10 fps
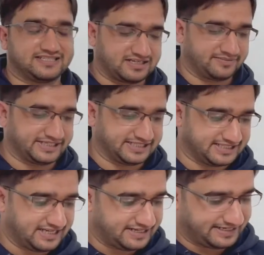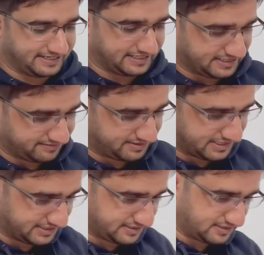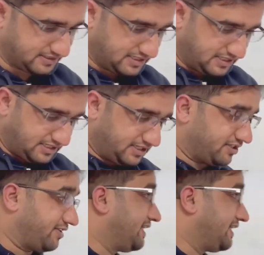coming in the negative direction. So the